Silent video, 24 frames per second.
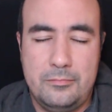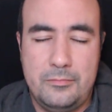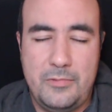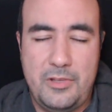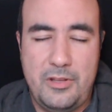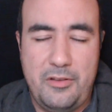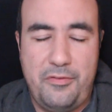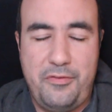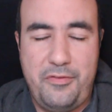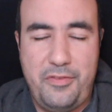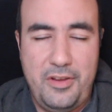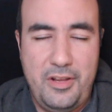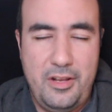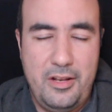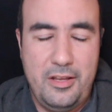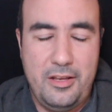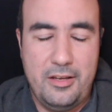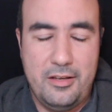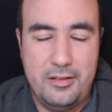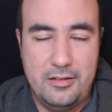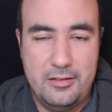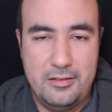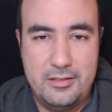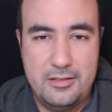The
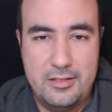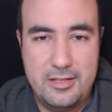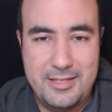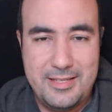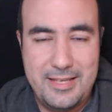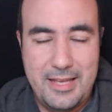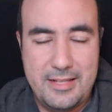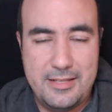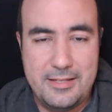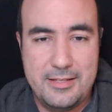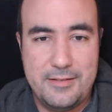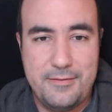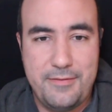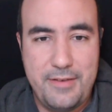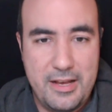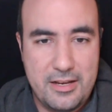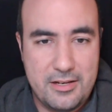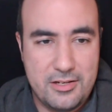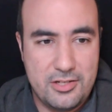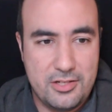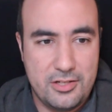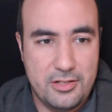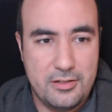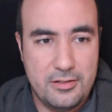feeling, the
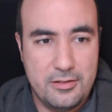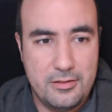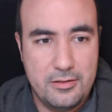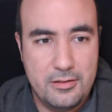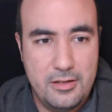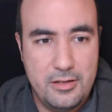satisfaction.